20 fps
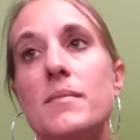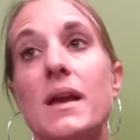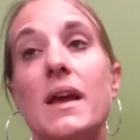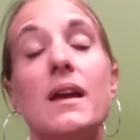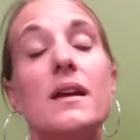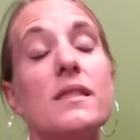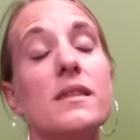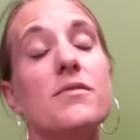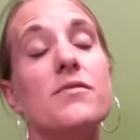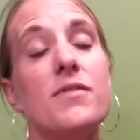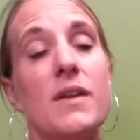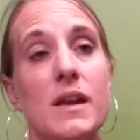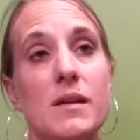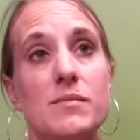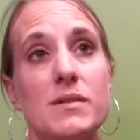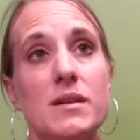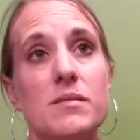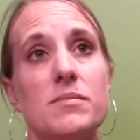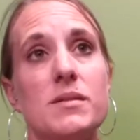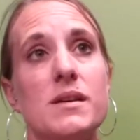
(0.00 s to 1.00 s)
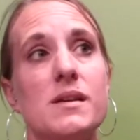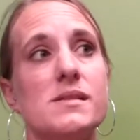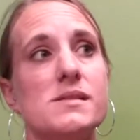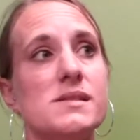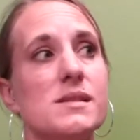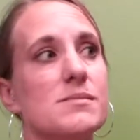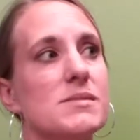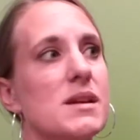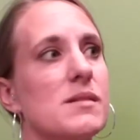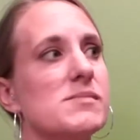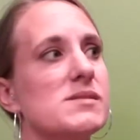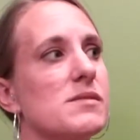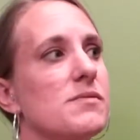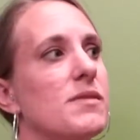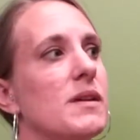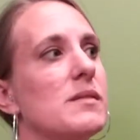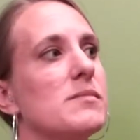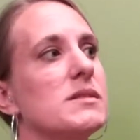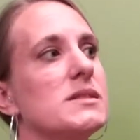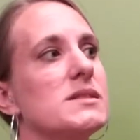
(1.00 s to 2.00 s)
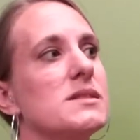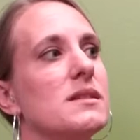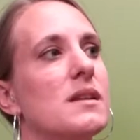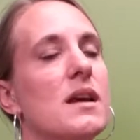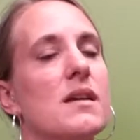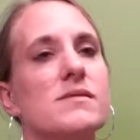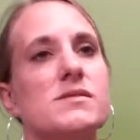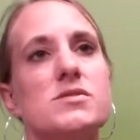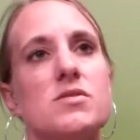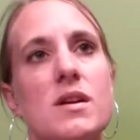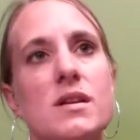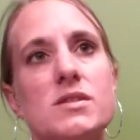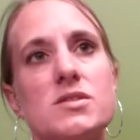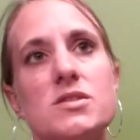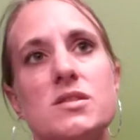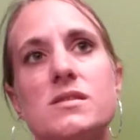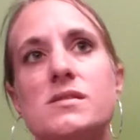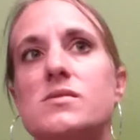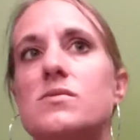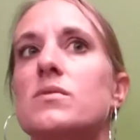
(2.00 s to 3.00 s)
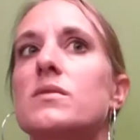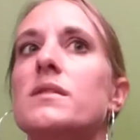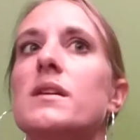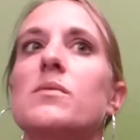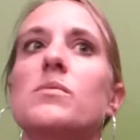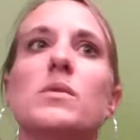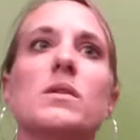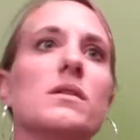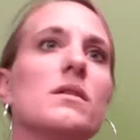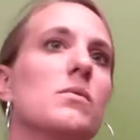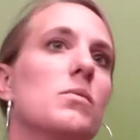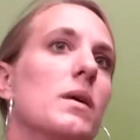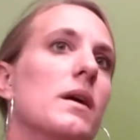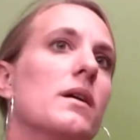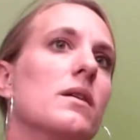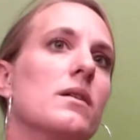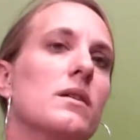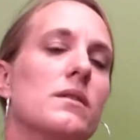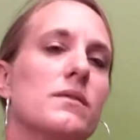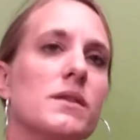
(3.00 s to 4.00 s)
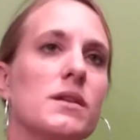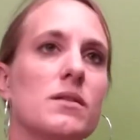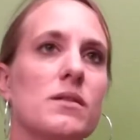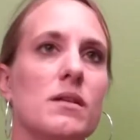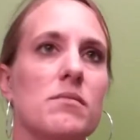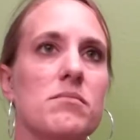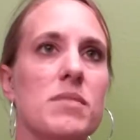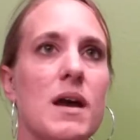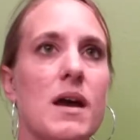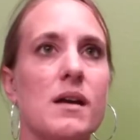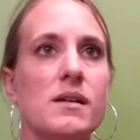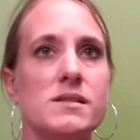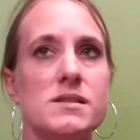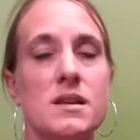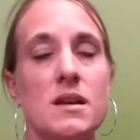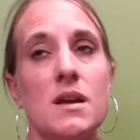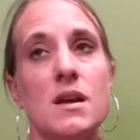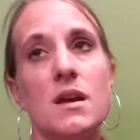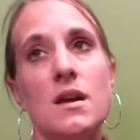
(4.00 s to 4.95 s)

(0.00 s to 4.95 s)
And the family, because sometimes the family didn't have strategies or they weren't aware of their impact.